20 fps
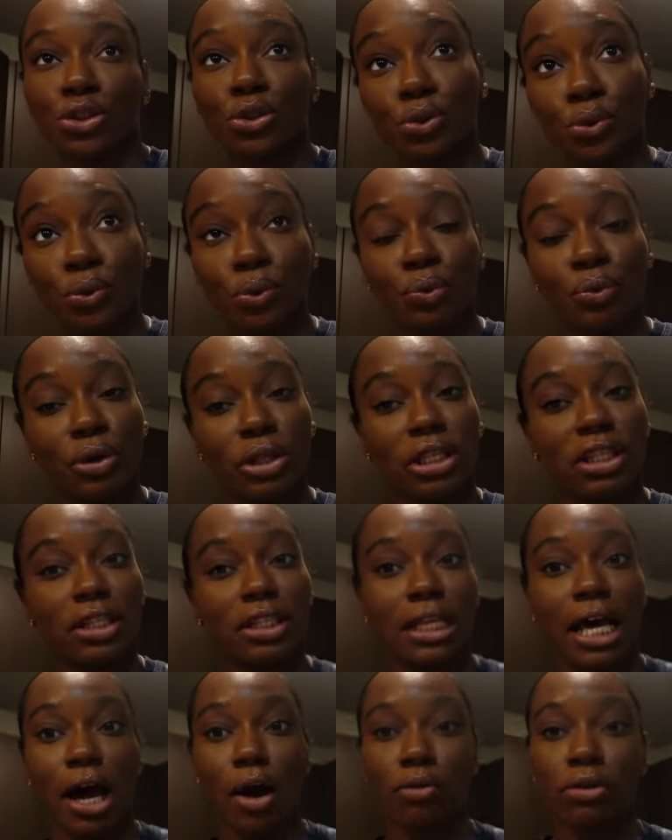to
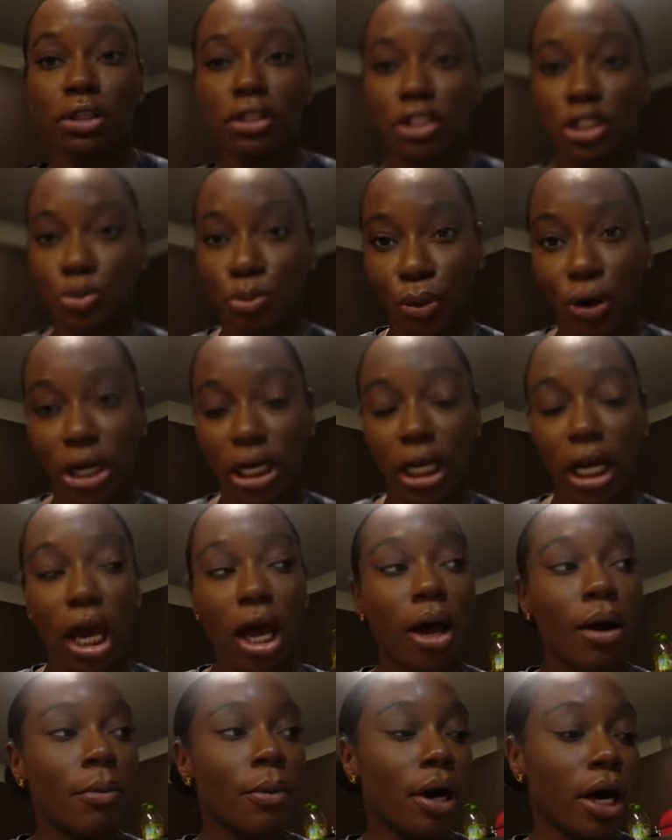not only the sport
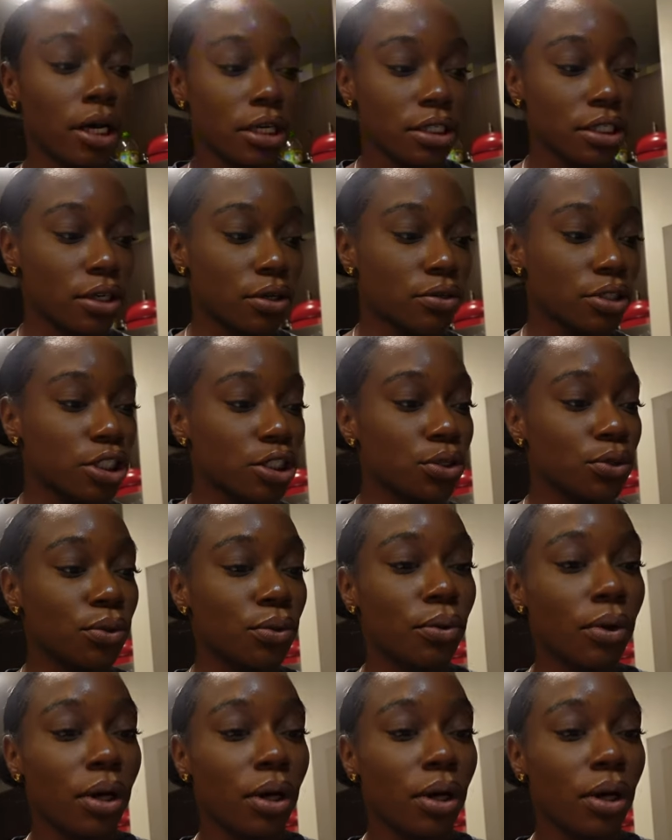but also to